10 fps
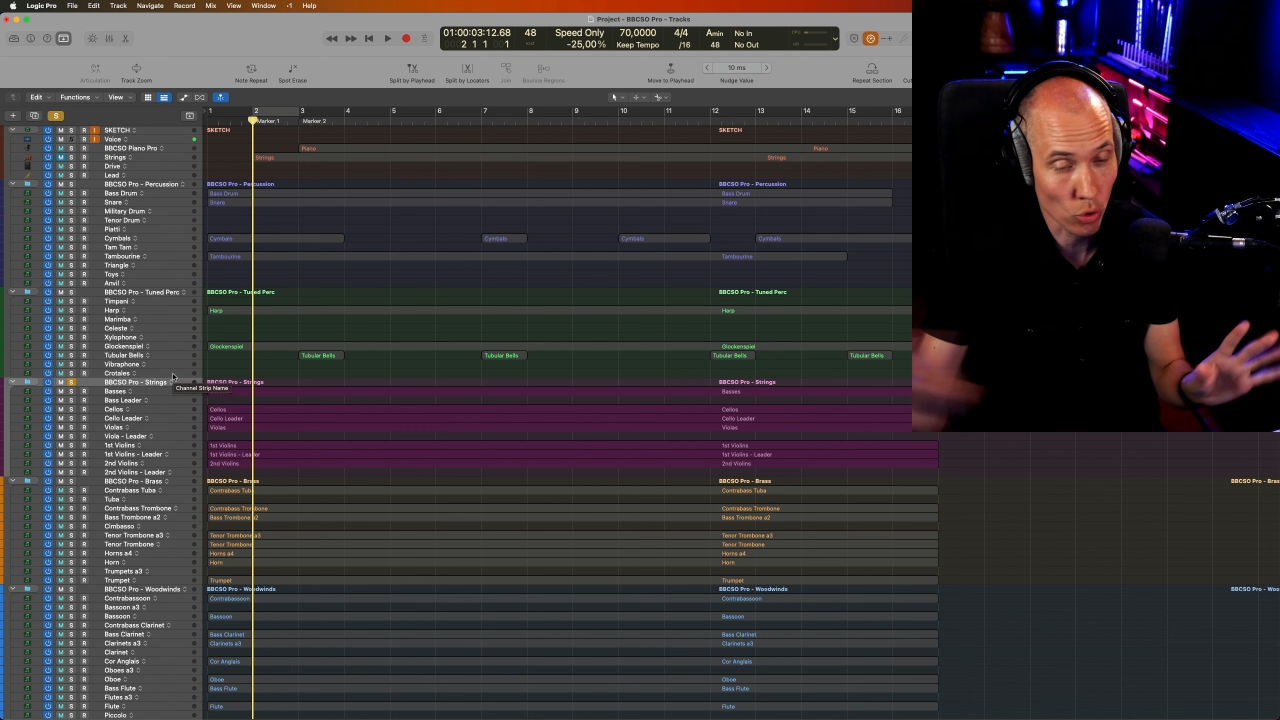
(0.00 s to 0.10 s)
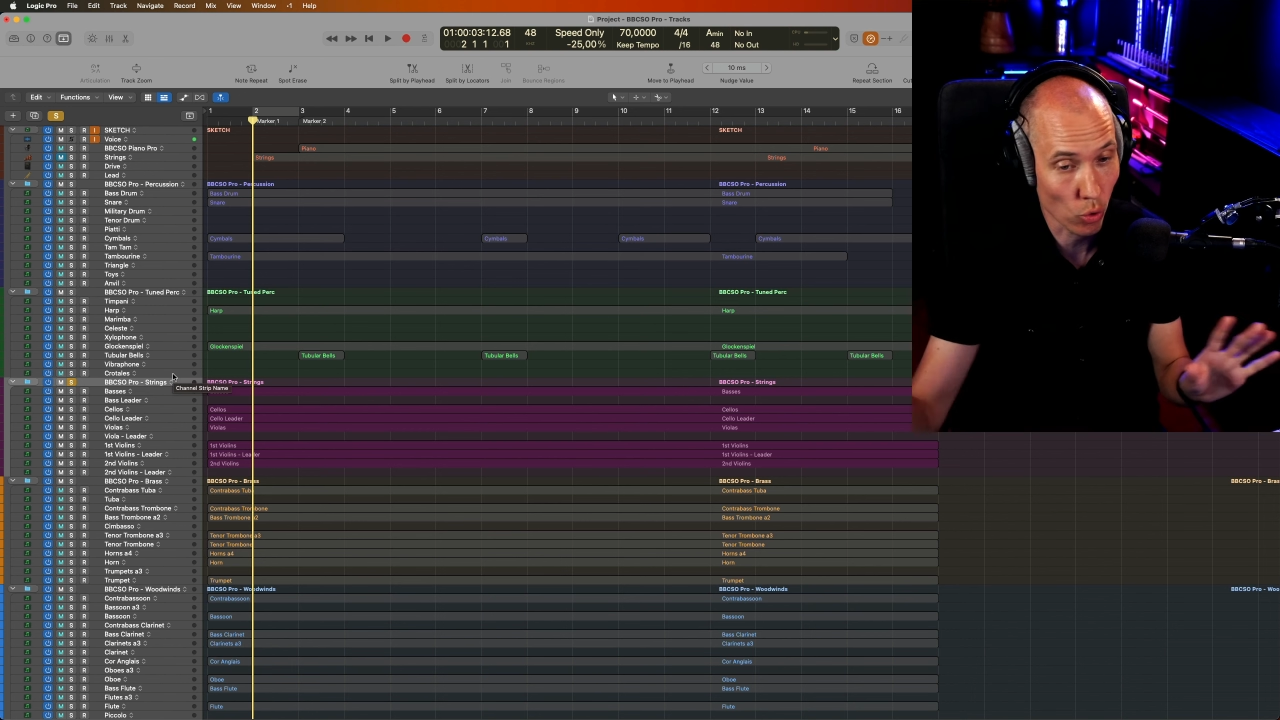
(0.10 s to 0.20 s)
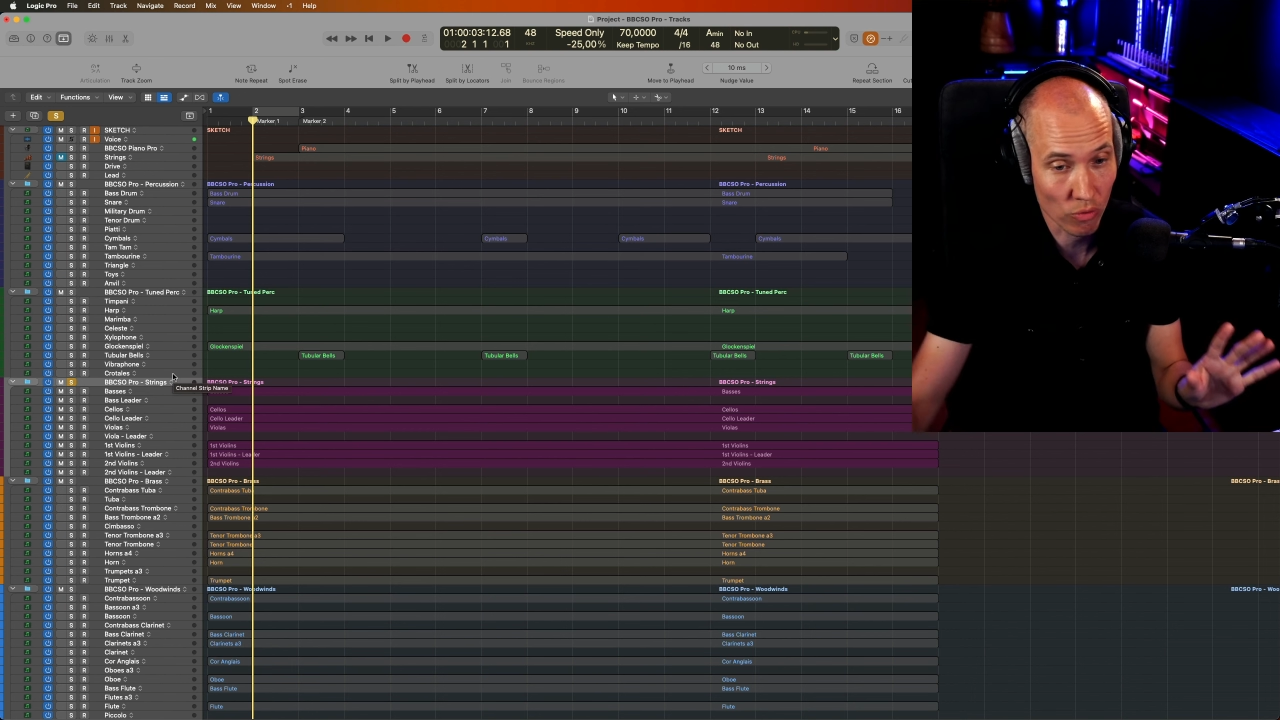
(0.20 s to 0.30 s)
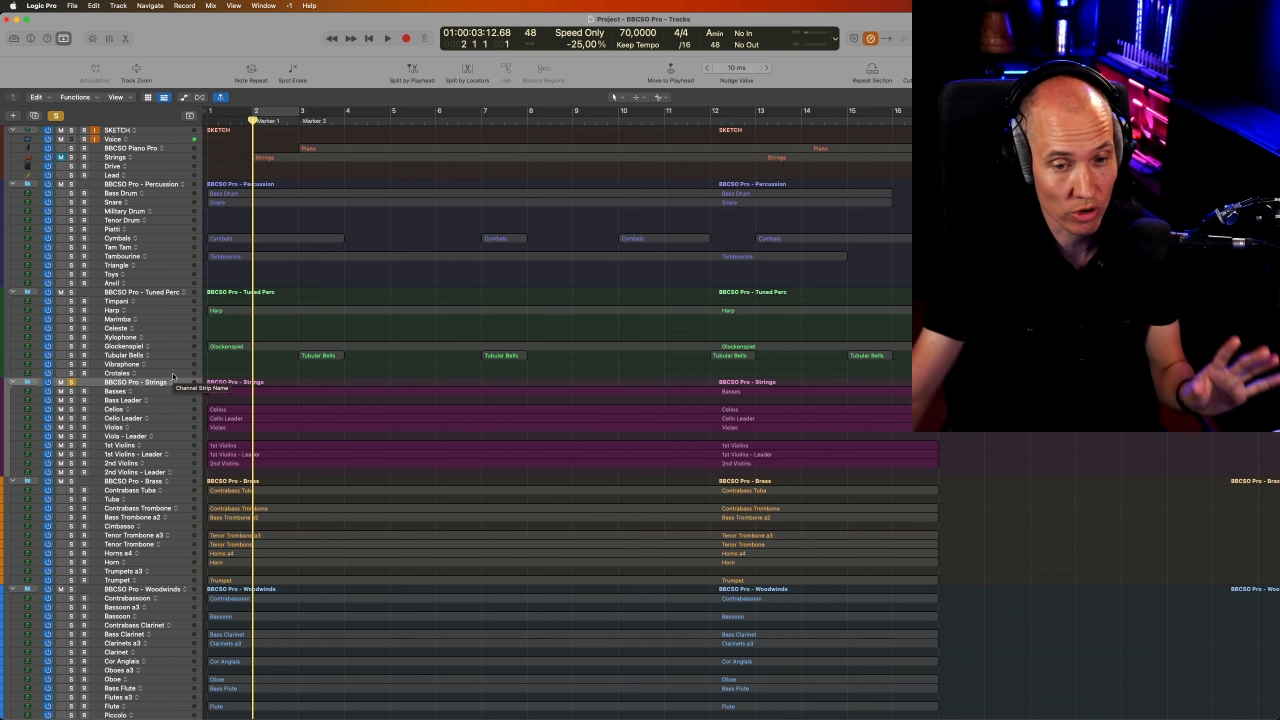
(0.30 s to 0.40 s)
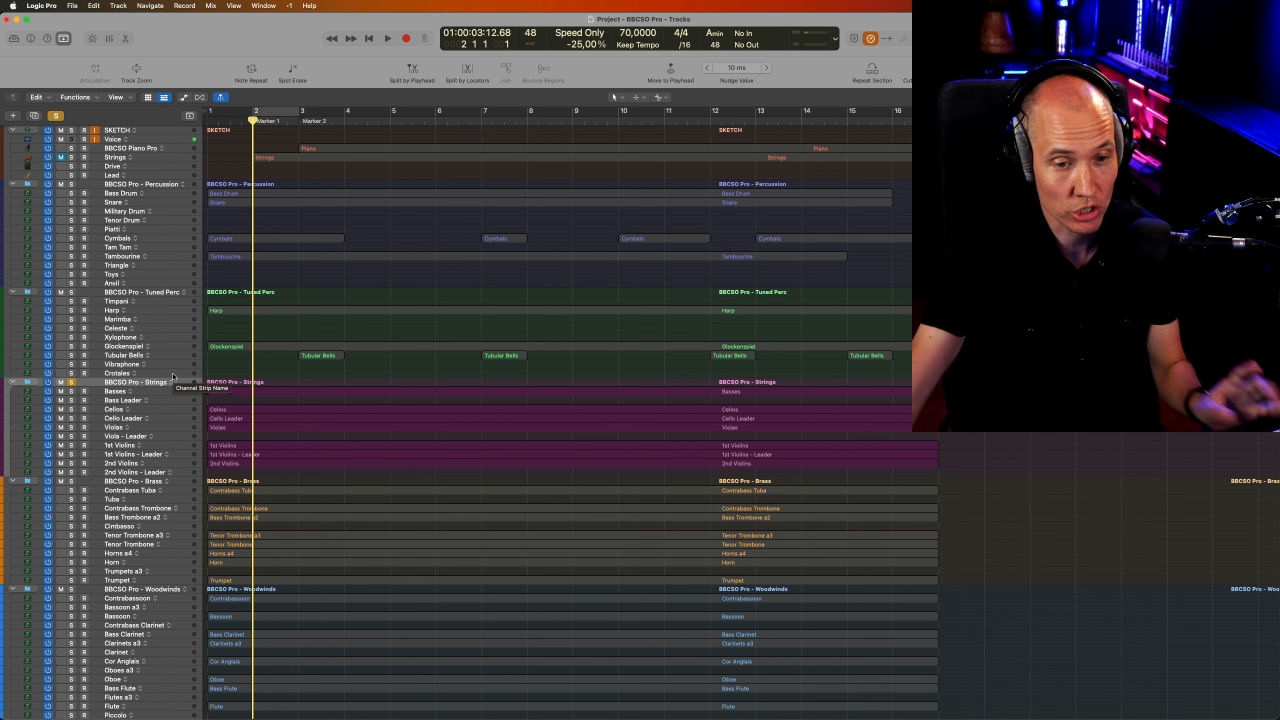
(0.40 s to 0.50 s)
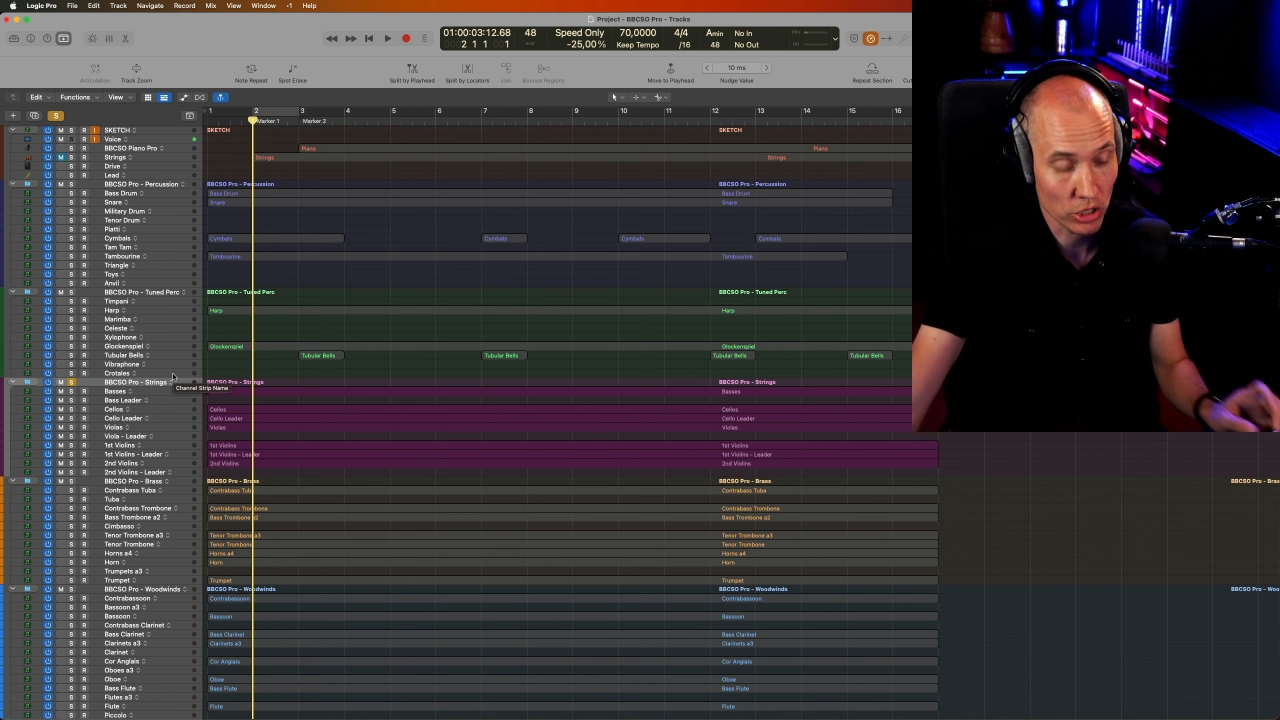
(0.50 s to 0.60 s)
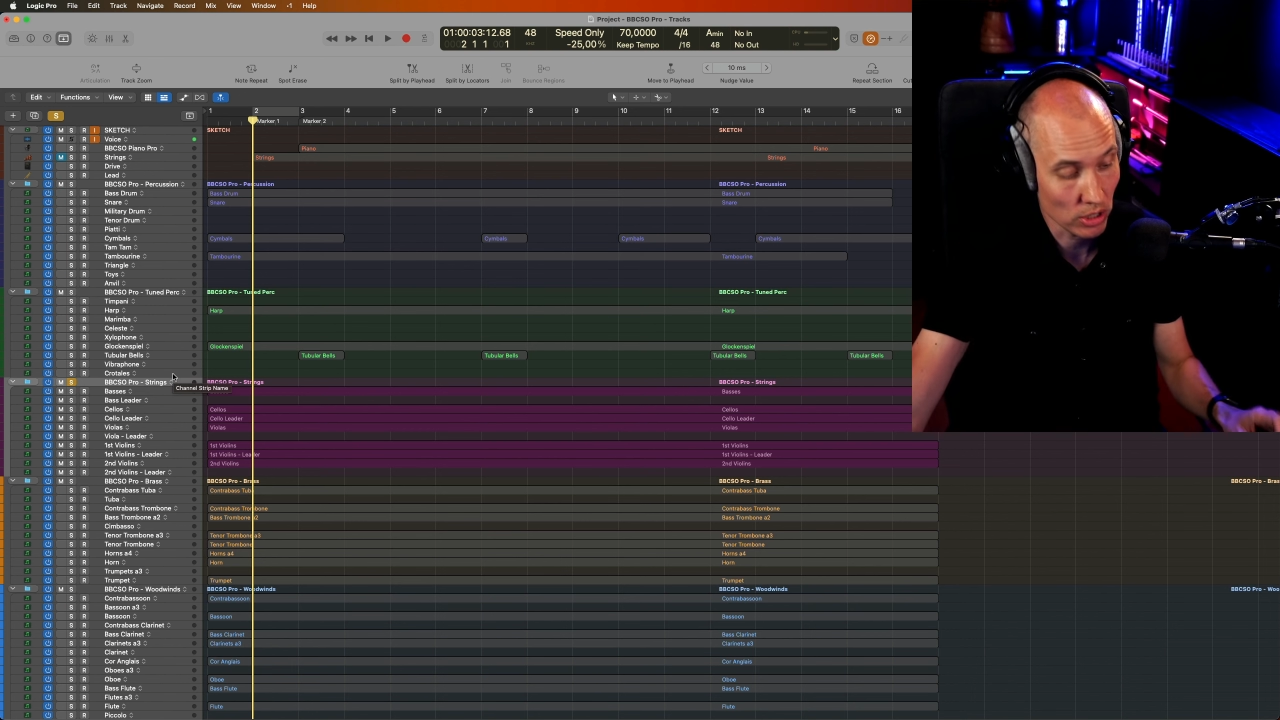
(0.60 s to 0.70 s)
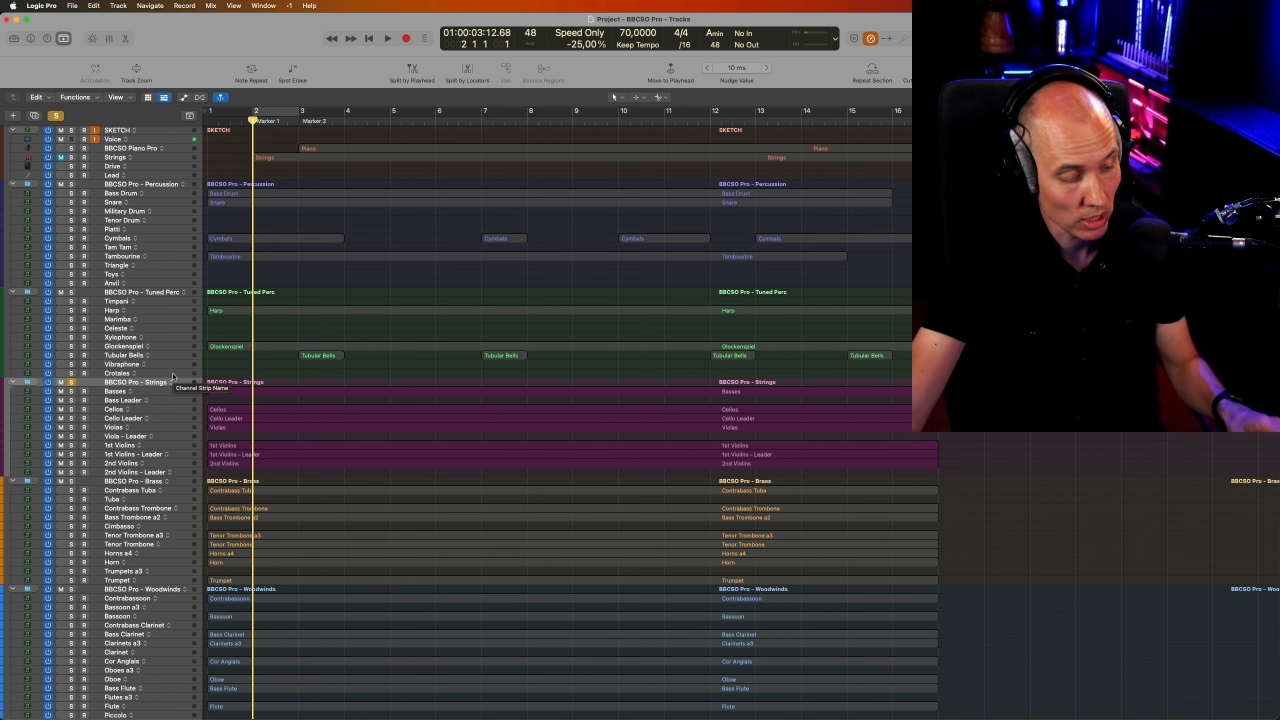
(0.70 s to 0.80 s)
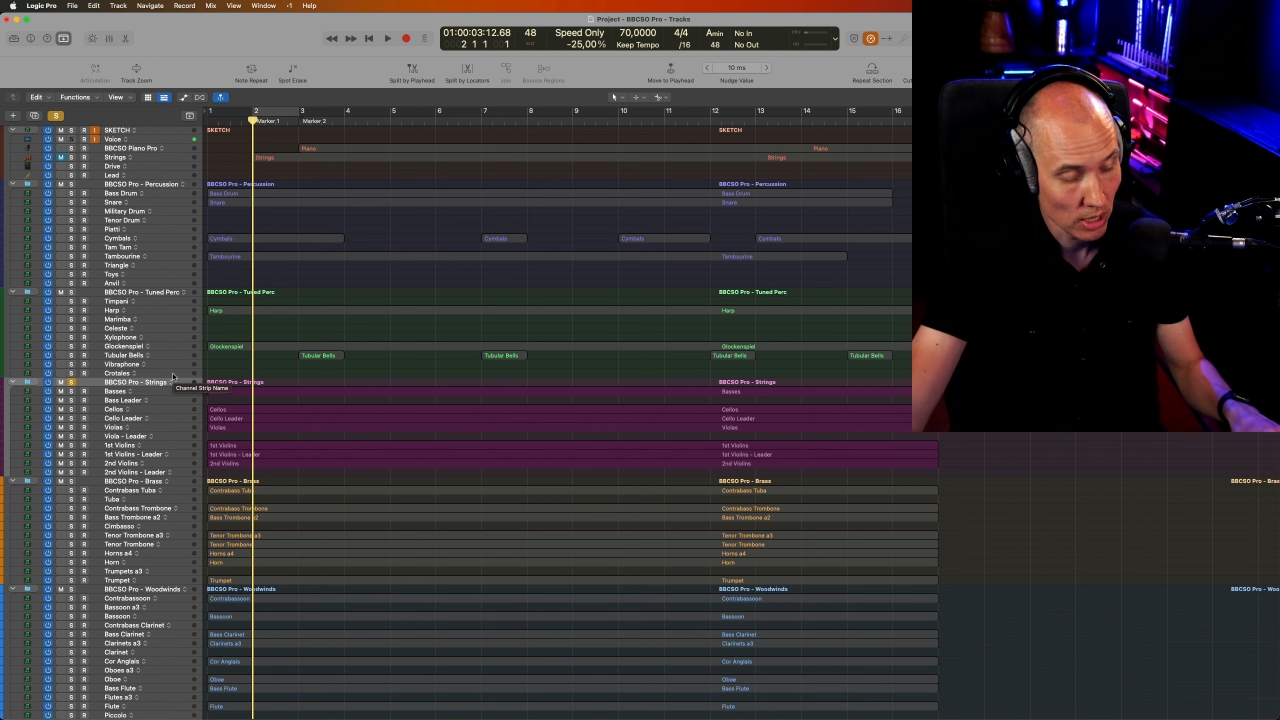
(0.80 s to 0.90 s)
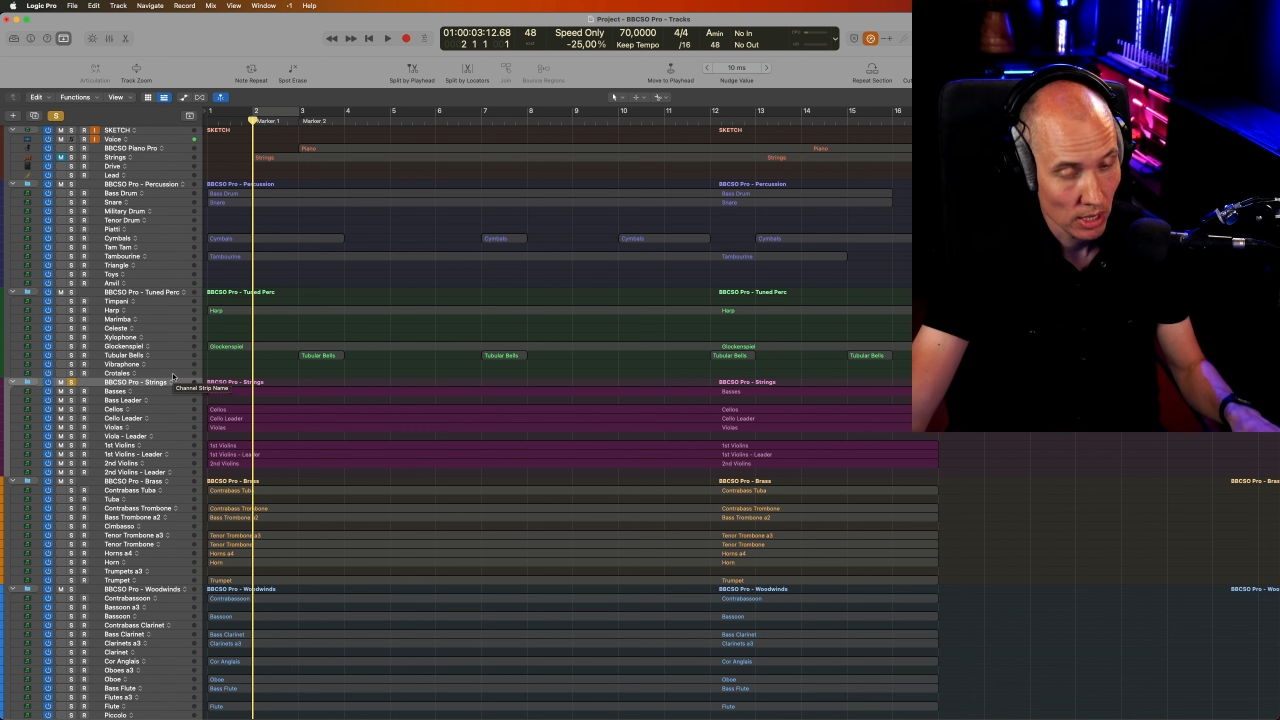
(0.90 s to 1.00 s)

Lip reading: core version.